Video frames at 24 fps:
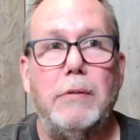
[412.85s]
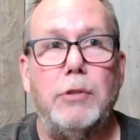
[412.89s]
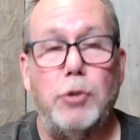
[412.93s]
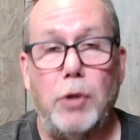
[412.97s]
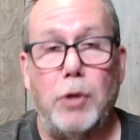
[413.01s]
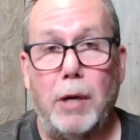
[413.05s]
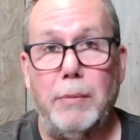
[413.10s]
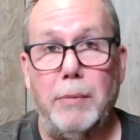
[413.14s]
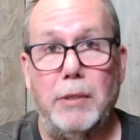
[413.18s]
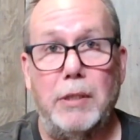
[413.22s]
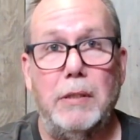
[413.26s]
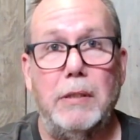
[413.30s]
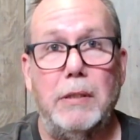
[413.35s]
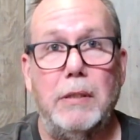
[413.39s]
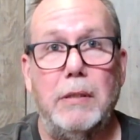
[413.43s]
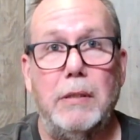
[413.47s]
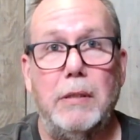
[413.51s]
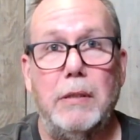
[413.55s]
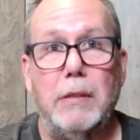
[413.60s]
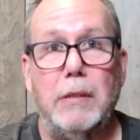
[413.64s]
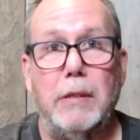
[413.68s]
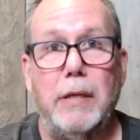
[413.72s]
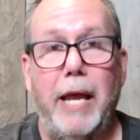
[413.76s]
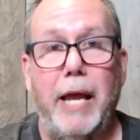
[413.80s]
trouble.
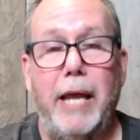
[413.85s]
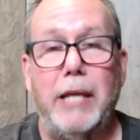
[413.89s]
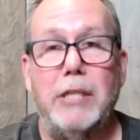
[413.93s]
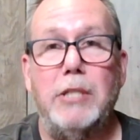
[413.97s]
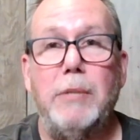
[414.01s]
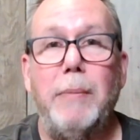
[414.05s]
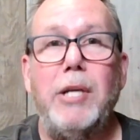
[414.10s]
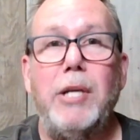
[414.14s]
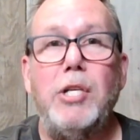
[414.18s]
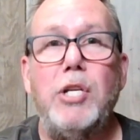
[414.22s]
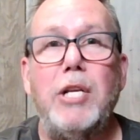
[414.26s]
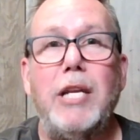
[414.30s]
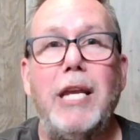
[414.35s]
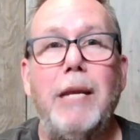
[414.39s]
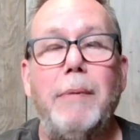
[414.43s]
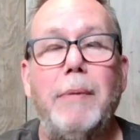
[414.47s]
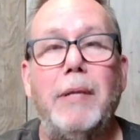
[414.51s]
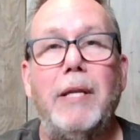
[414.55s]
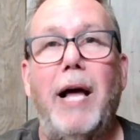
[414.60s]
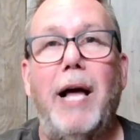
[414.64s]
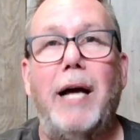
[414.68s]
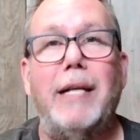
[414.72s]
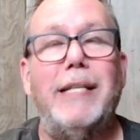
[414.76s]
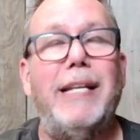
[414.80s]
Okay, so make sure you keep
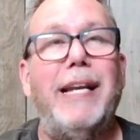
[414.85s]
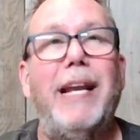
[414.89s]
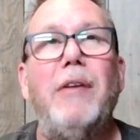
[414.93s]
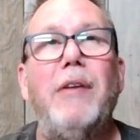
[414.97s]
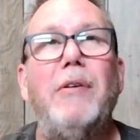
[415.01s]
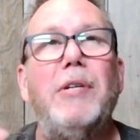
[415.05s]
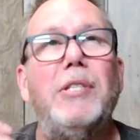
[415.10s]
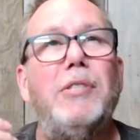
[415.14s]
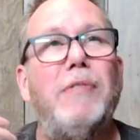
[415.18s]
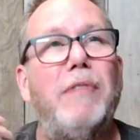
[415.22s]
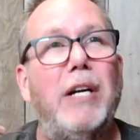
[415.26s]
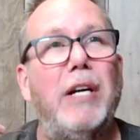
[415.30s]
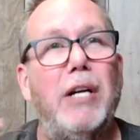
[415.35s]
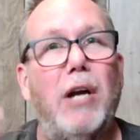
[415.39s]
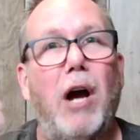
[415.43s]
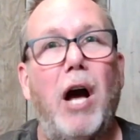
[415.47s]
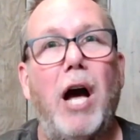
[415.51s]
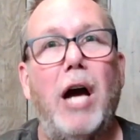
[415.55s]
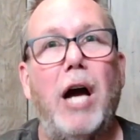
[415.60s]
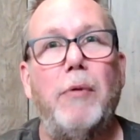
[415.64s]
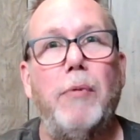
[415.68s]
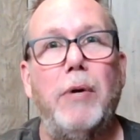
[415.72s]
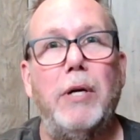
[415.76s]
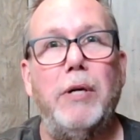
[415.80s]
it locked. And I know it's very
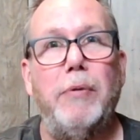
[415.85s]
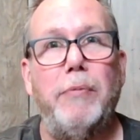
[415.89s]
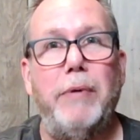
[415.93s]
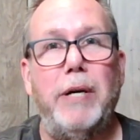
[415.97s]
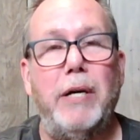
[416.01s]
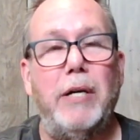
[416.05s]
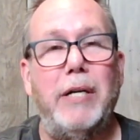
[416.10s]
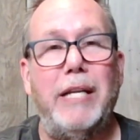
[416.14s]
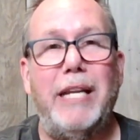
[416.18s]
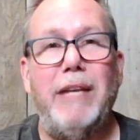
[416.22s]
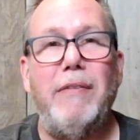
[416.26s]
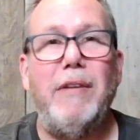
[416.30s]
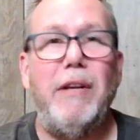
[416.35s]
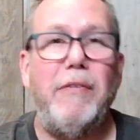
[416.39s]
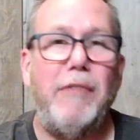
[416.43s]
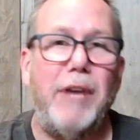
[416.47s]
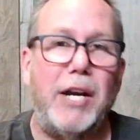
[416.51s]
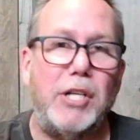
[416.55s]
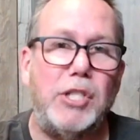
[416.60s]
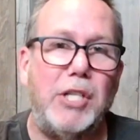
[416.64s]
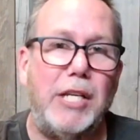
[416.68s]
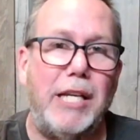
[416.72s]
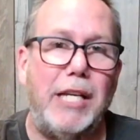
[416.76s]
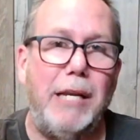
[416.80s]
awkward and weird. Even if
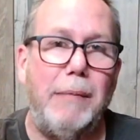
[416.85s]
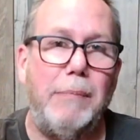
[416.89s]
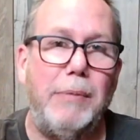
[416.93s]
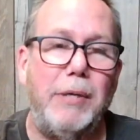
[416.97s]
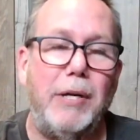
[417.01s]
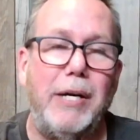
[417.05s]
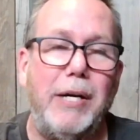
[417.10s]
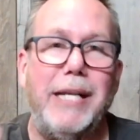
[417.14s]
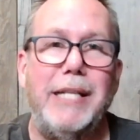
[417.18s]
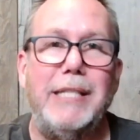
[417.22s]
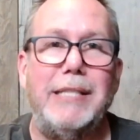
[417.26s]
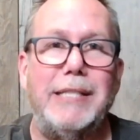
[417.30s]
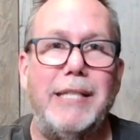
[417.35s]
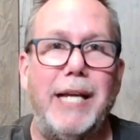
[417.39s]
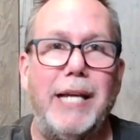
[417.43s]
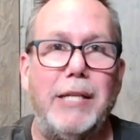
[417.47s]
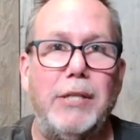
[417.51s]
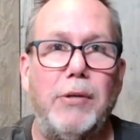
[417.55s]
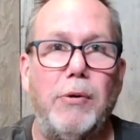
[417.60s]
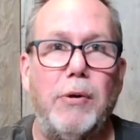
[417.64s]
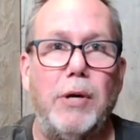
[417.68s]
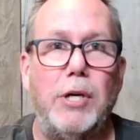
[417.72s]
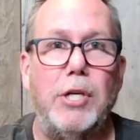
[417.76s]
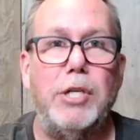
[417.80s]
you actually keep your
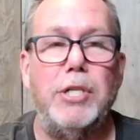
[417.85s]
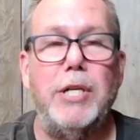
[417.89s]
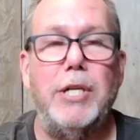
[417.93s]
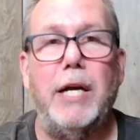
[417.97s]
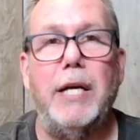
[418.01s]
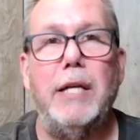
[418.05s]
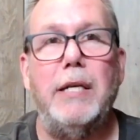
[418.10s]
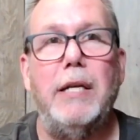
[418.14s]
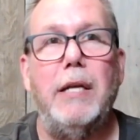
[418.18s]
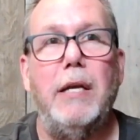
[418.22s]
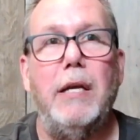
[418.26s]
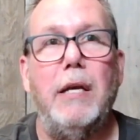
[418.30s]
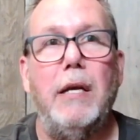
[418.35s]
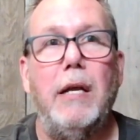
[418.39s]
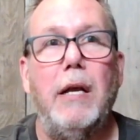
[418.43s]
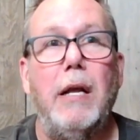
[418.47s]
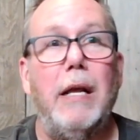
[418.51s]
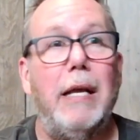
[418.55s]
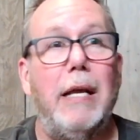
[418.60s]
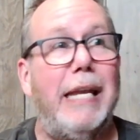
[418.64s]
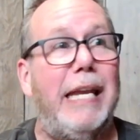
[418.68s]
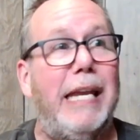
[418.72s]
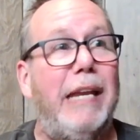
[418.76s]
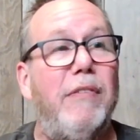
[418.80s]
inside door shut,
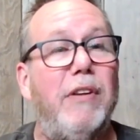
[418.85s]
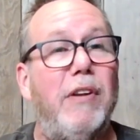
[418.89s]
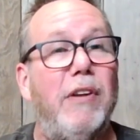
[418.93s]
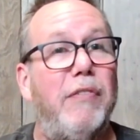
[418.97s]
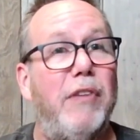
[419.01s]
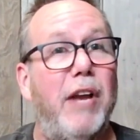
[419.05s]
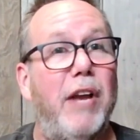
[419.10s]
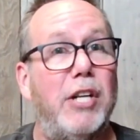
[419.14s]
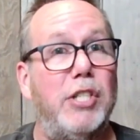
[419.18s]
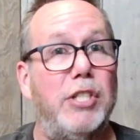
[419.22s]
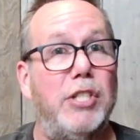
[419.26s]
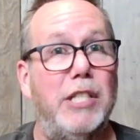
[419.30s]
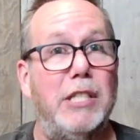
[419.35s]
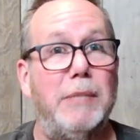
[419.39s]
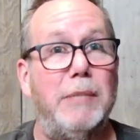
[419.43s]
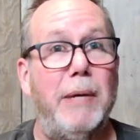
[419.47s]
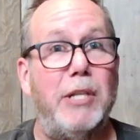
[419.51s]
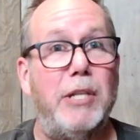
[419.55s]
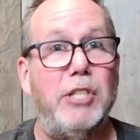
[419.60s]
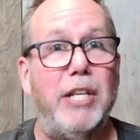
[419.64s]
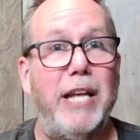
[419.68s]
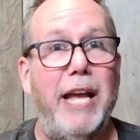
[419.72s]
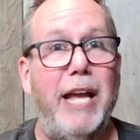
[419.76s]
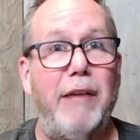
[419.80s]
even if you actually
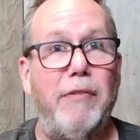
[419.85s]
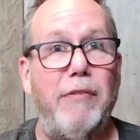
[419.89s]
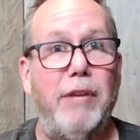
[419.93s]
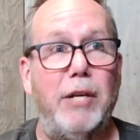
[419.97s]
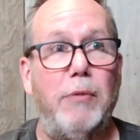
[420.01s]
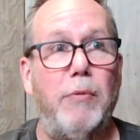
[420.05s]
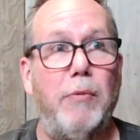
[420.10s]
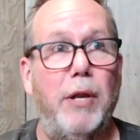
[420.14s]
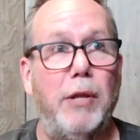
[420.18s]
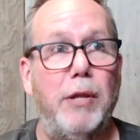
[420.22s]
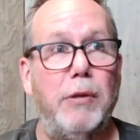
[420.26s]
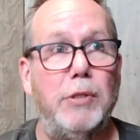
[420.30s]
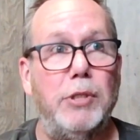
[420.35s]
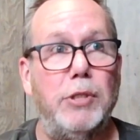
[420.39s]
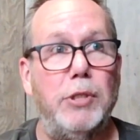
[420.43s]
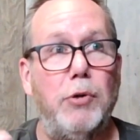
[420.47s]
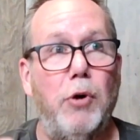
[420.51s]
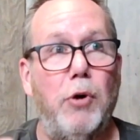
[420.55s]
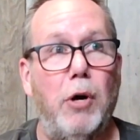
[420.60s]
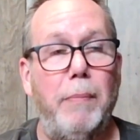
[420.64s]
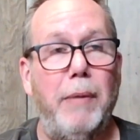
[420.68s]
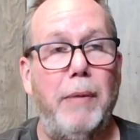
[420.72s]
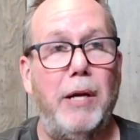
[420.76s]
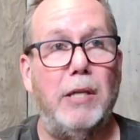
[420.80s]
especially have like one of those
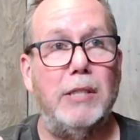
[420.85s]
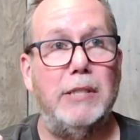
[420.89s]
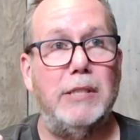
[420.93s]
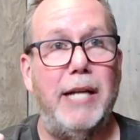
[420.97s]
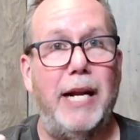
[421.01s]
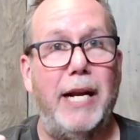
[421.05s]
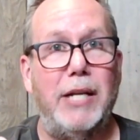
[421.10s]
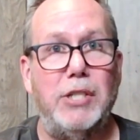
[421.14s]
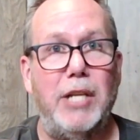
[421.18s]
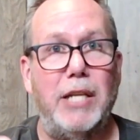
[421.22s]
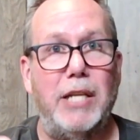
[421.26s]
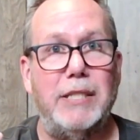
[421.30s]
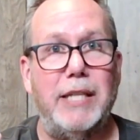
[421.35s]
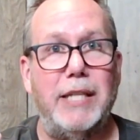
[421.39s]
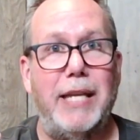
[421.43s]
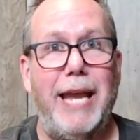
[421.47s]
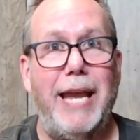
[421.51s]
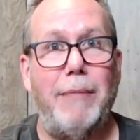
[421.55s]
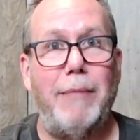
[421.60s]
doorbells that actually has a